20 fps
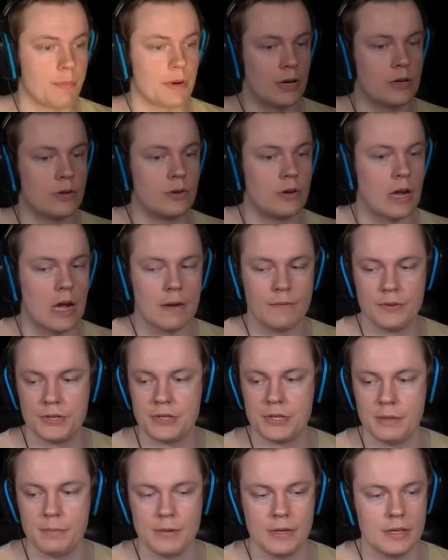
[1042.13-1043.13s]
it could
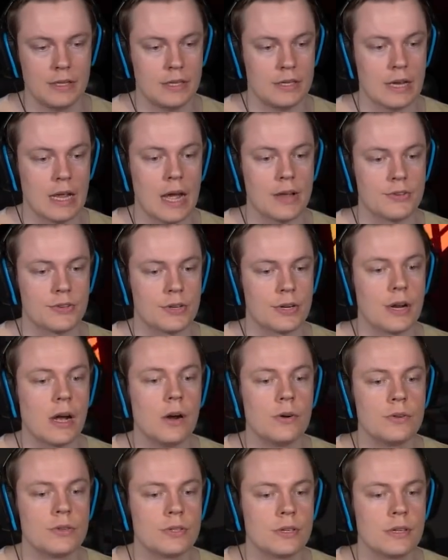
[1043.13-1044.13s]
obviously be a disaster
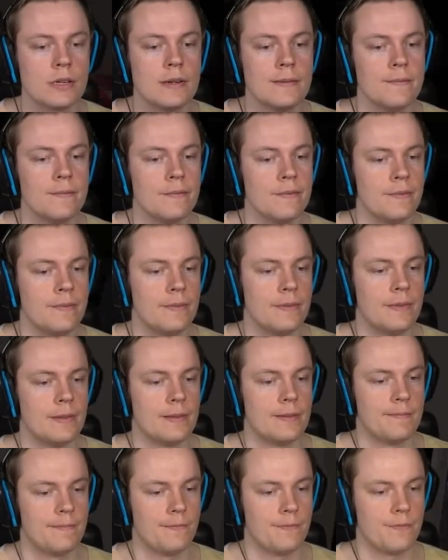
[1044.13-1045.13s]
ghost.
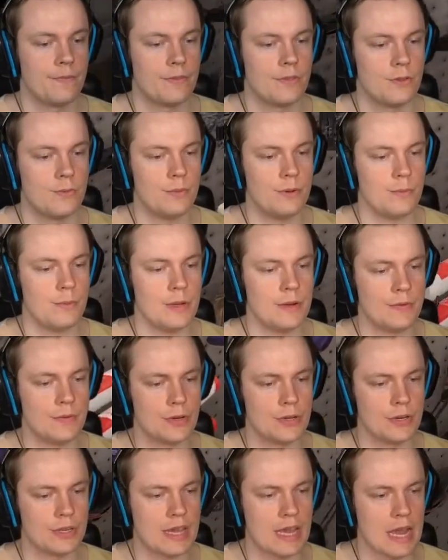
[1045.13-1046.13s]
We, we have a
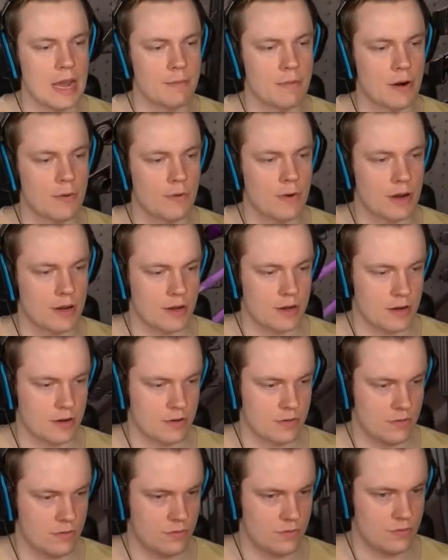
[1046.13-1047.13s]
good camera right
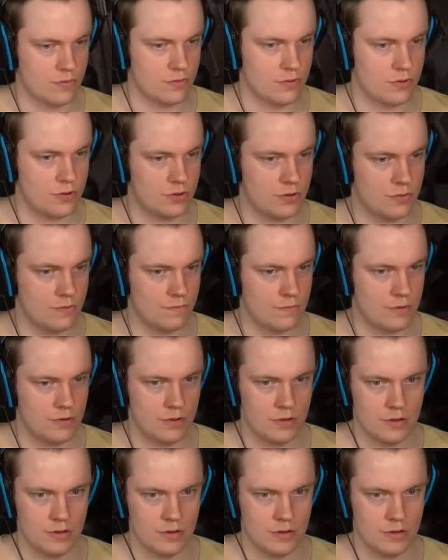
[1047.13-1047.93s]
now, don't we?